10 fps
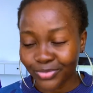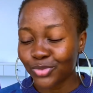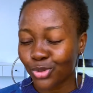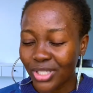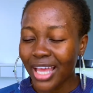
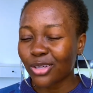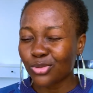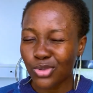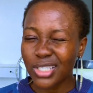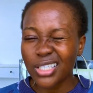Just like
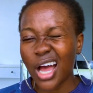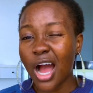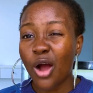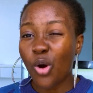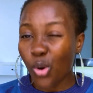nurses are
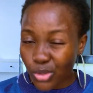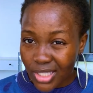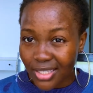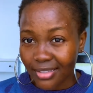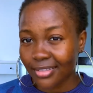hot
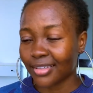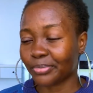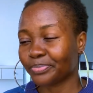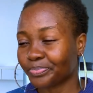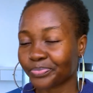cake.
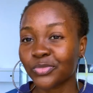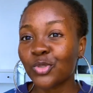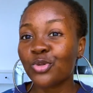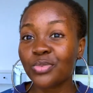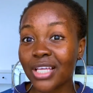
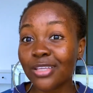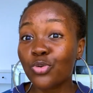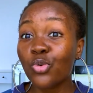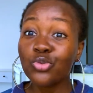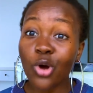Something like so.
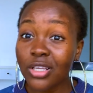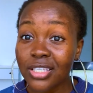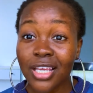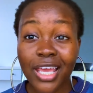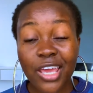Nurse,
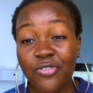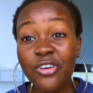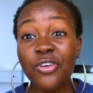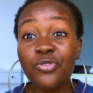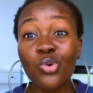even
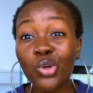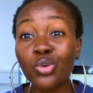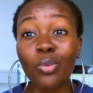if you want to